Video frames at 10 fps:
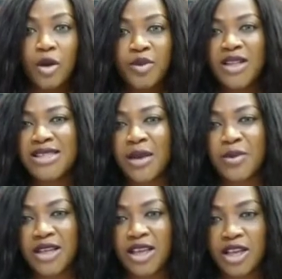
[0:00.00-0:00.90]
a complete
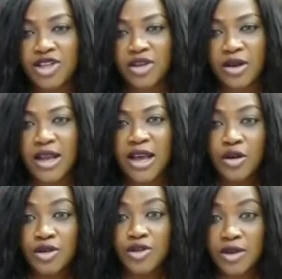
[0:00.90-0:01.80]
application
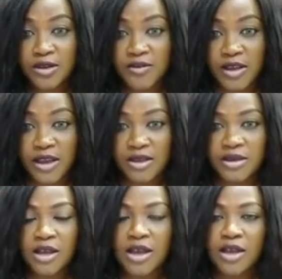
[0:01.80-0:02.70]
and consulate fee,
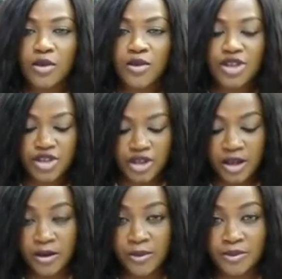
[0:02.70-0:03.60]

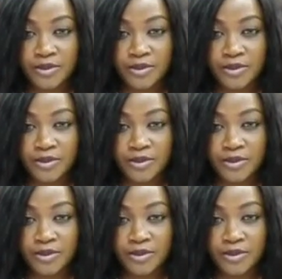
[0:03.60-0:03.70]
which